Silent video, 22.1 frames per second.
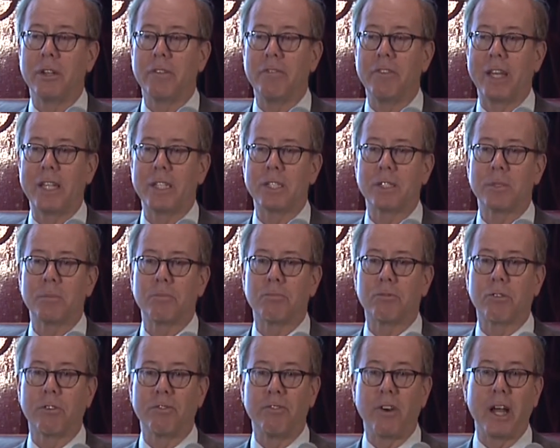events
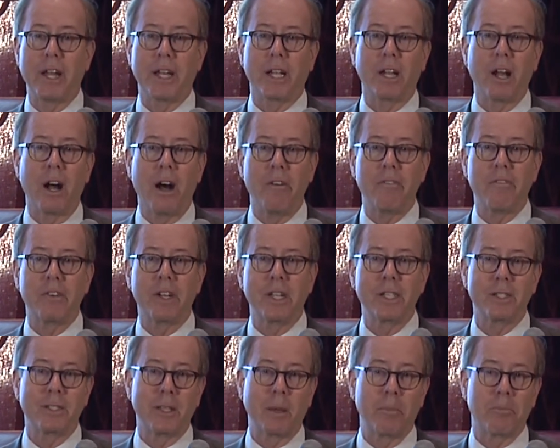provide
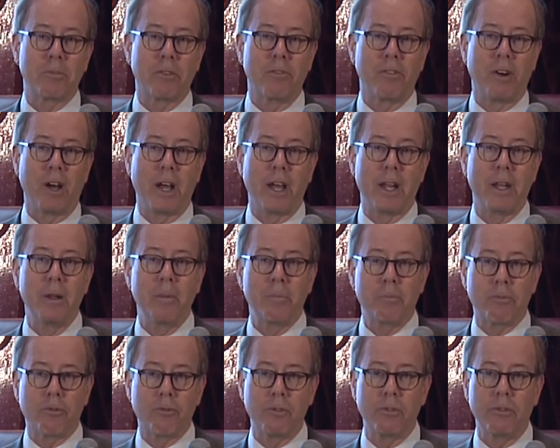confidence, they provide
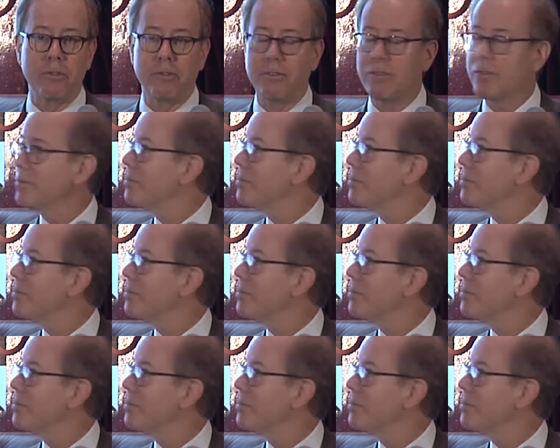proof.